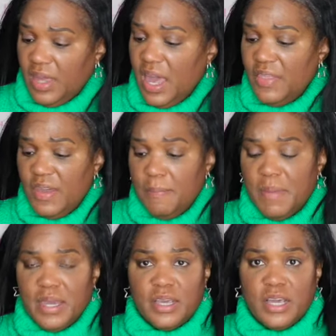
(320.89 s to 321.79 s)
I think
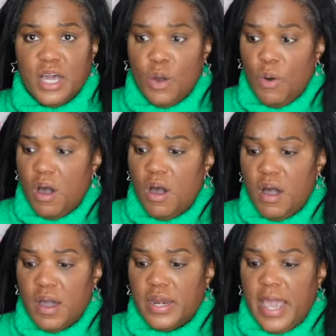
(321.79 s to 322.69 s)
men can go
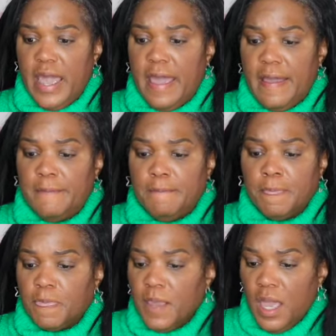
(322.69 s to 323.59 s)
on and,
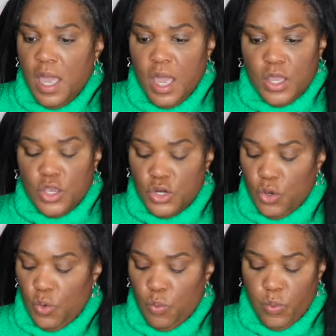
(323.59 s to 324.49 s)
you
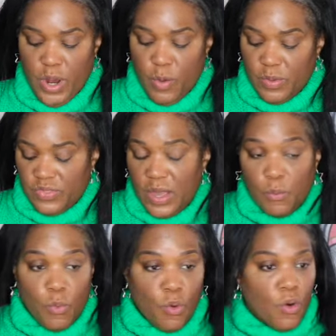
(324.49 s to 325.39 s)
know, wear what they
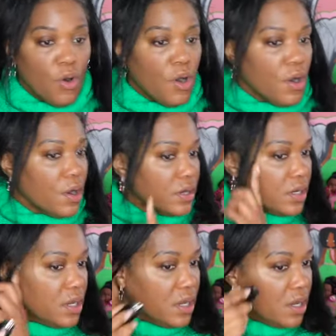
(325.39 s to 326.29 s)
want,
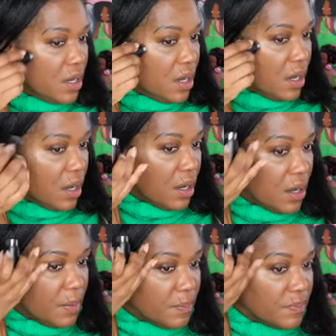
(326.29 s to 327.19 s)

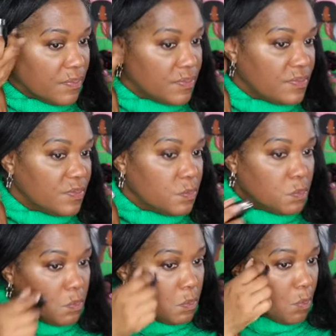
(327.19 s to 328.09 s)
um,
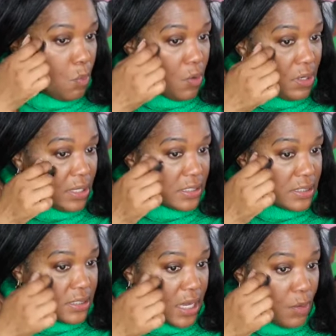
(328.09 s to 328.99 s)
more or less
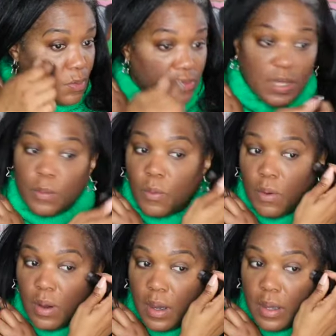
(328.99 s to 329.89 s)
say what they
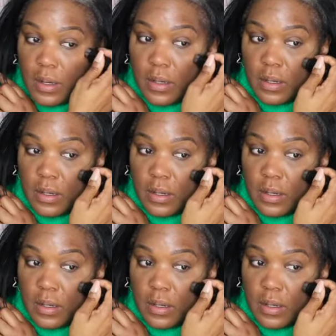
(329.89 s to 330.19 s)
want.